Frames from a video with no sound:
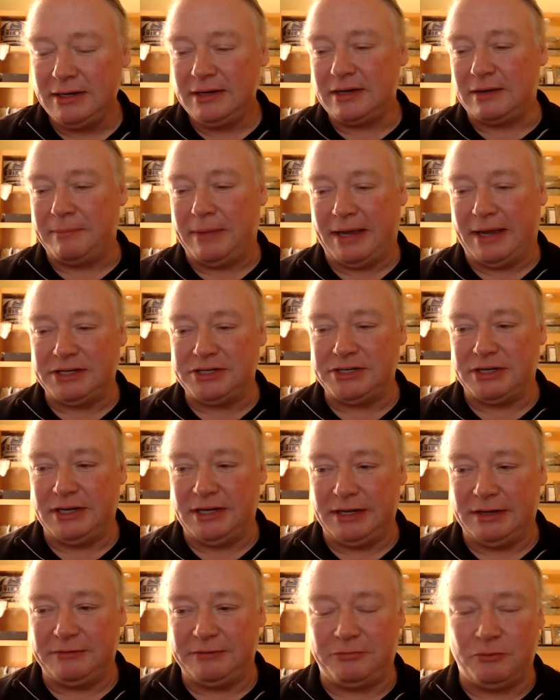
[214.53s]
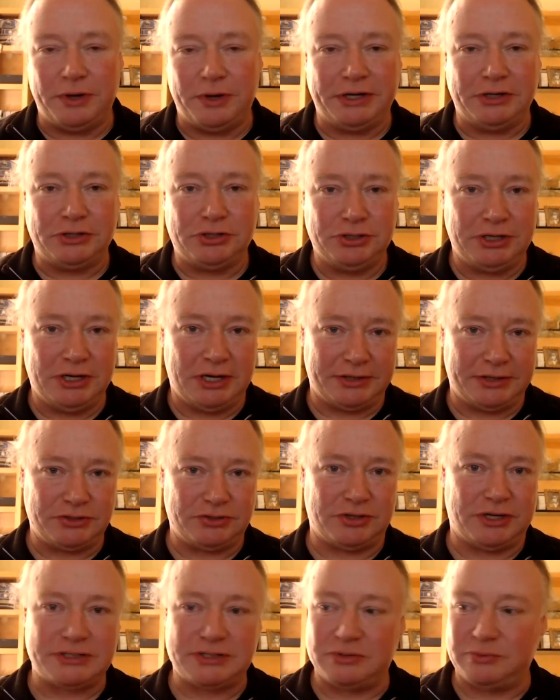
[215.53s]
Imagine if one could not
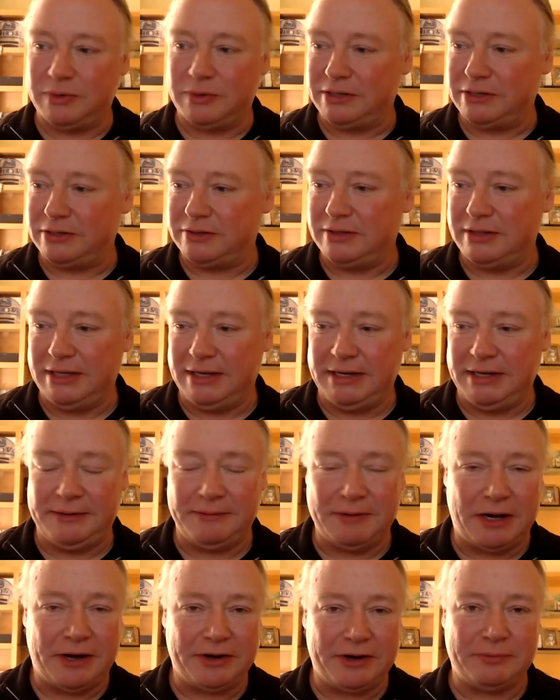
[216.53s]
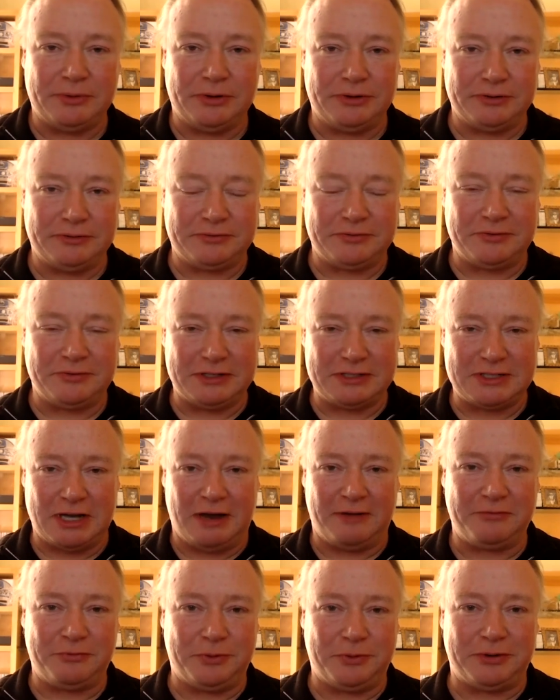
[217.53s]
trust whether the automotive
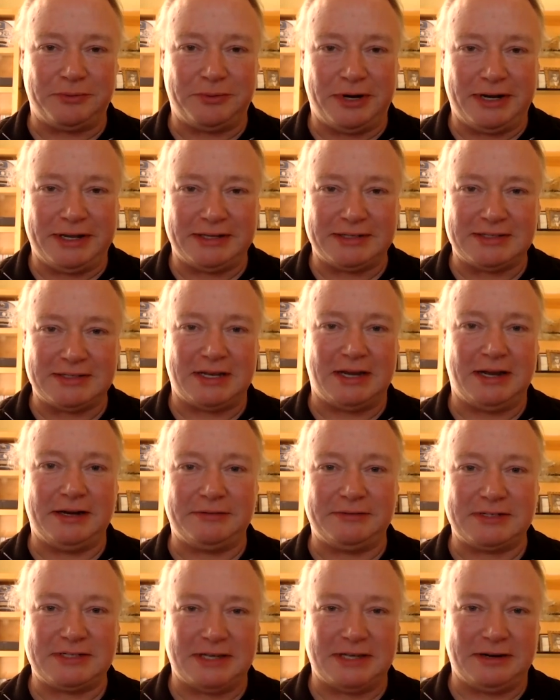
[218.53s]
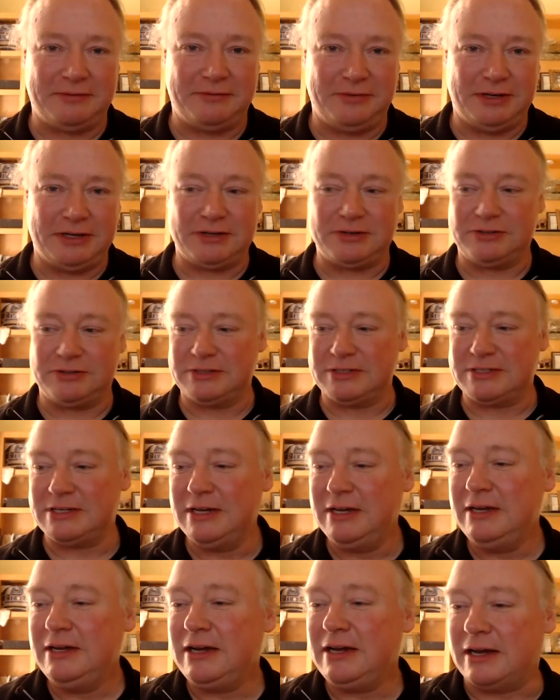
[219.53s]
software running inside of a set of vehicles
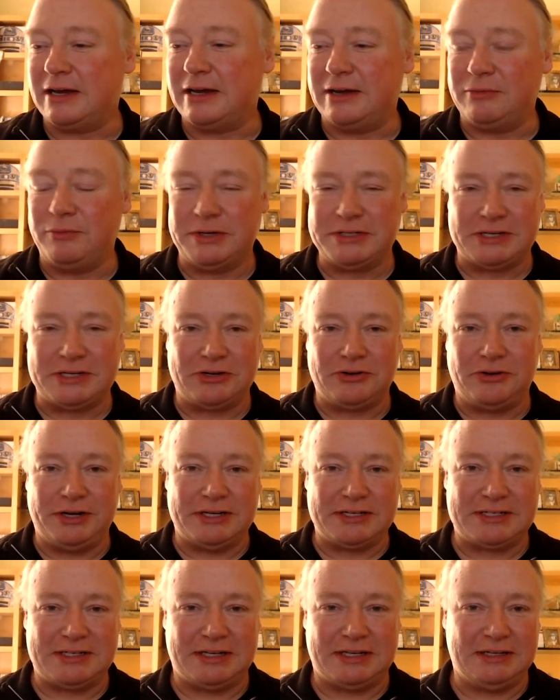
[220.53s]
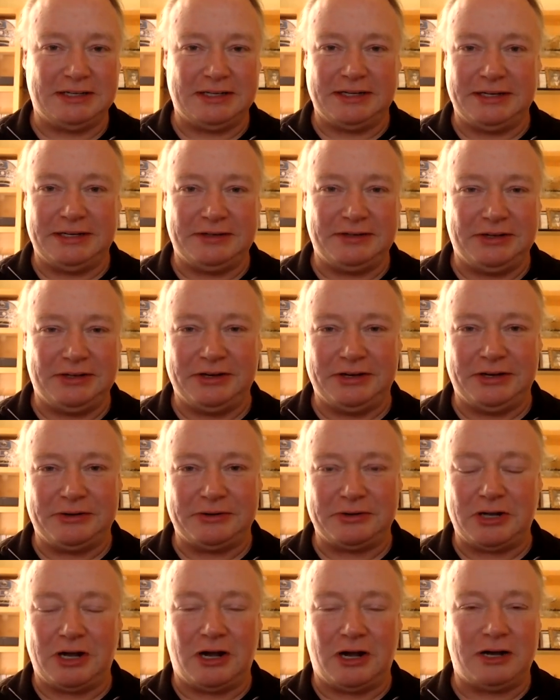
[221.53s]
wasn't going to suddenly,
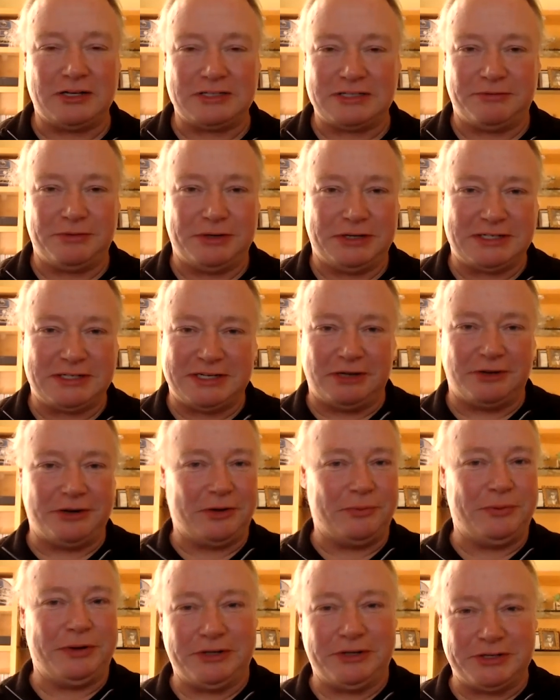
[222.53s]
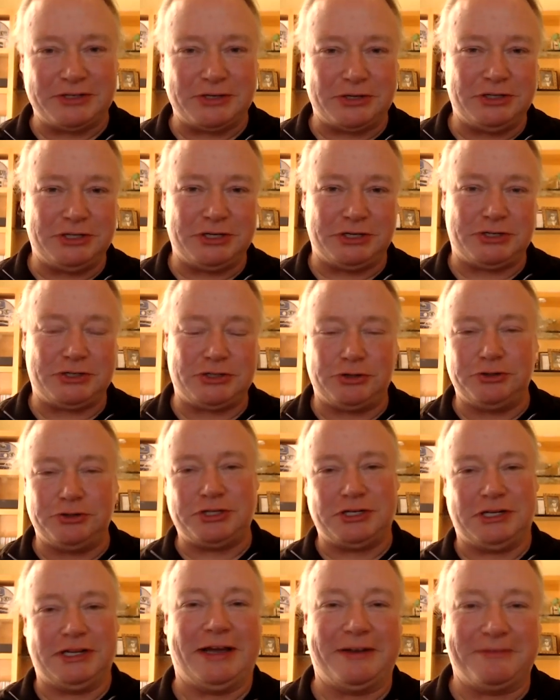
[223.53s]
cause every steering wheel to
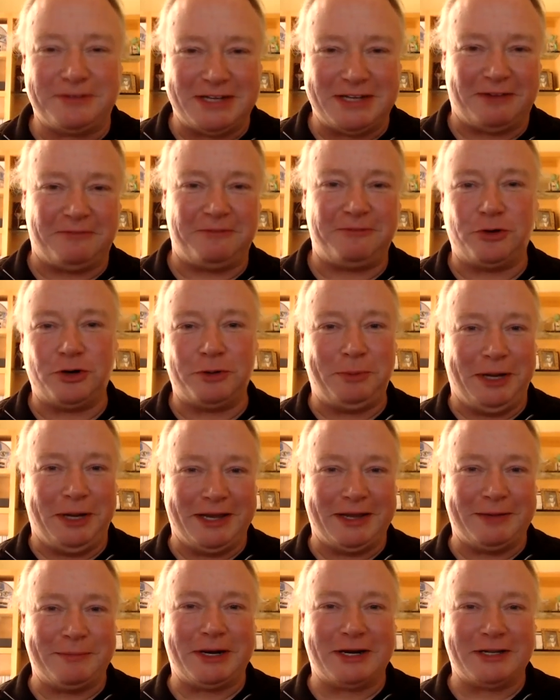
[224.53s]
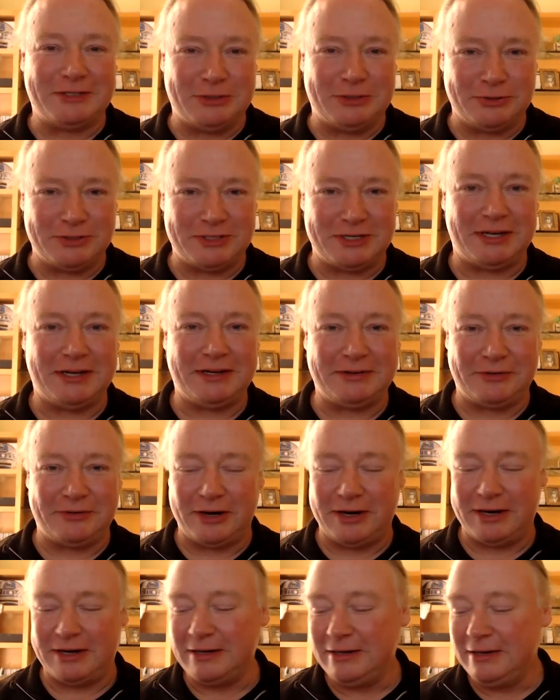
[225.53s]
surge left at 4 p.m. on a Tuesday,
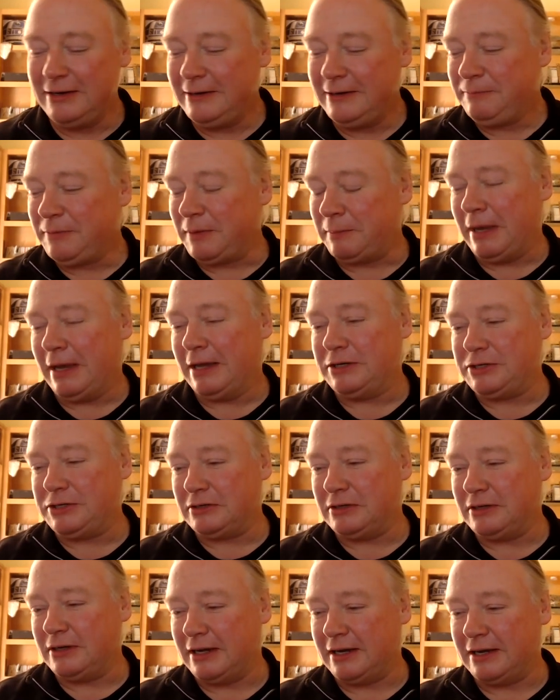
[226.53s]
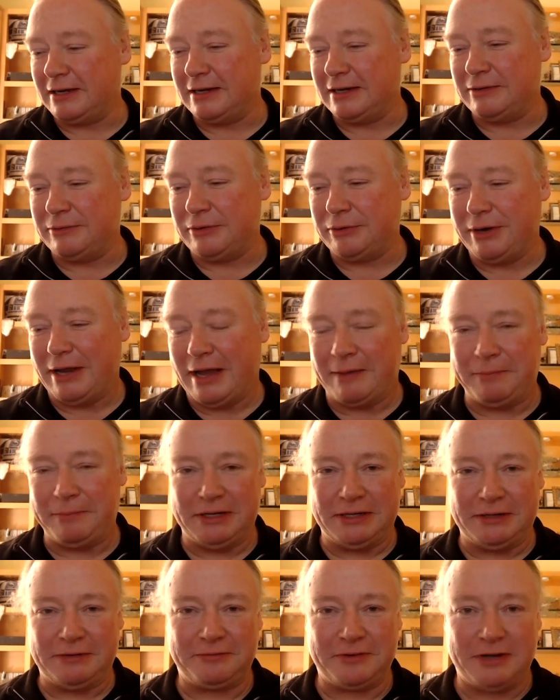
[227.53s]
right? Imagine what would happen
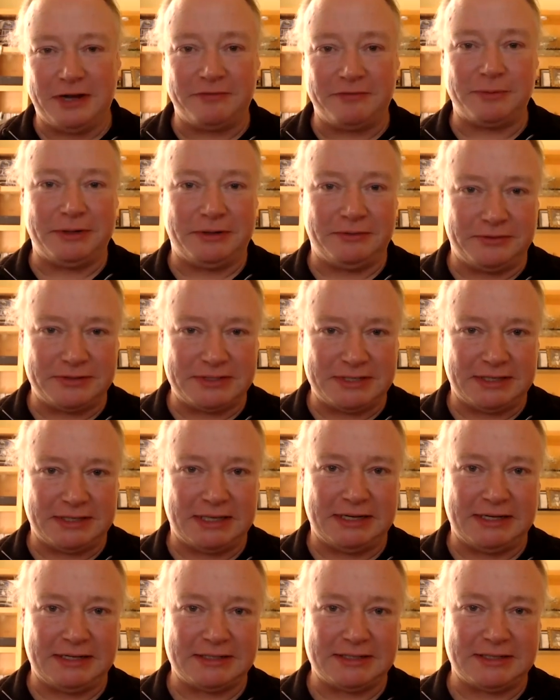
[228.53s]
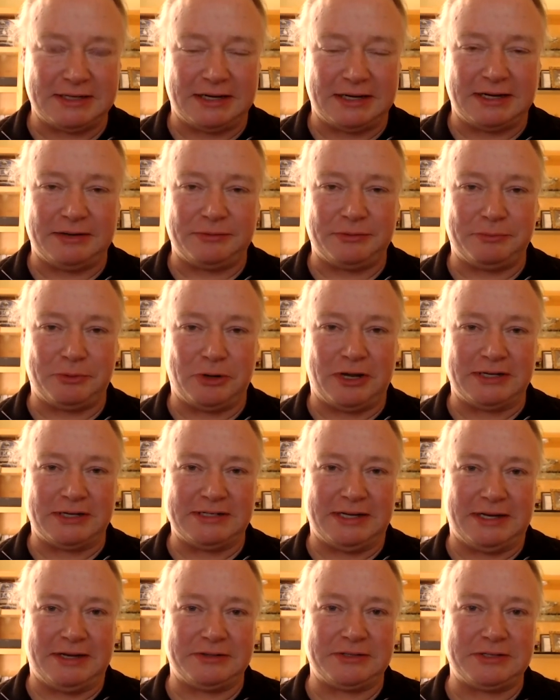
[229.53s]
if government facilities were brought
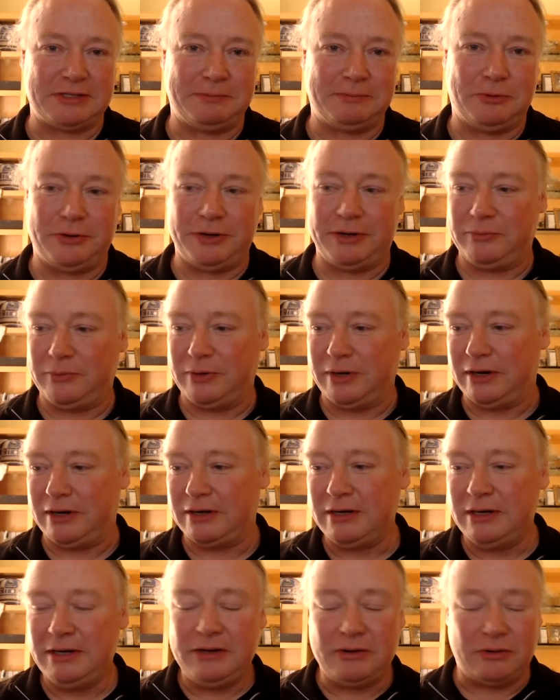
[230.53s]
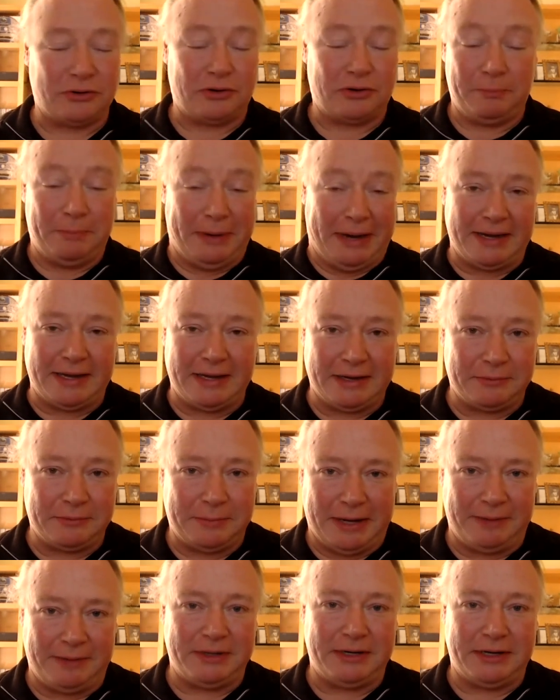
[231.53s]
down to the point where, or banking or
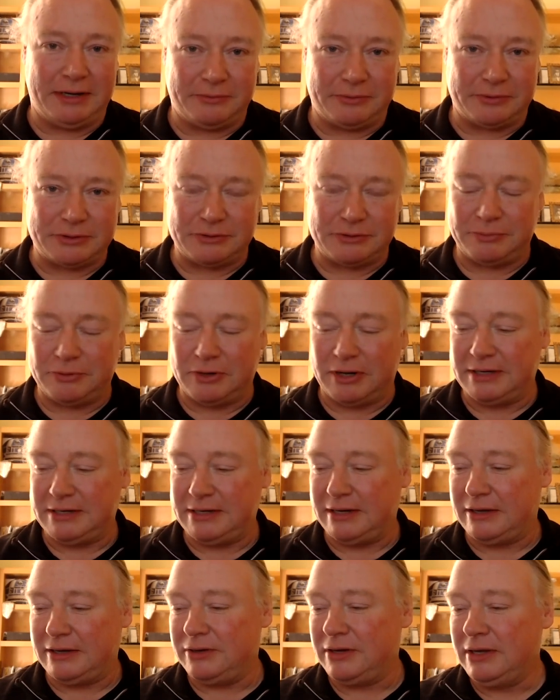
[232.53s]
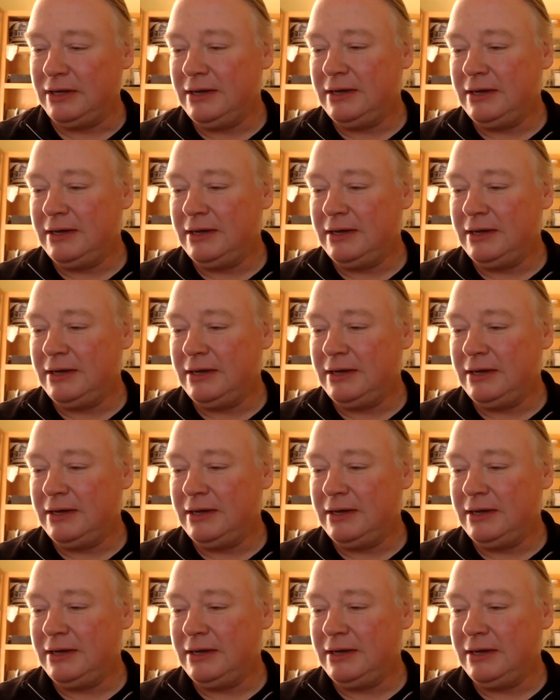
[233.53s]
payment networks were brought down.